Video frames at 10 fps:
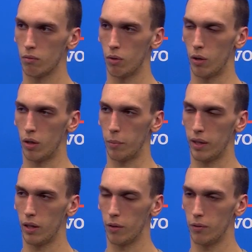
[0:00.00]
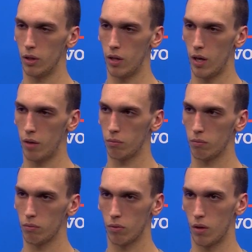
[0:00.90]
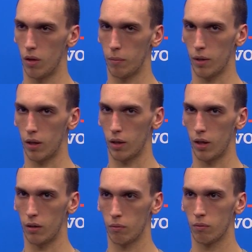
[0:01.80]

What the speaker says: or at the beginning of this year. I'm kind of got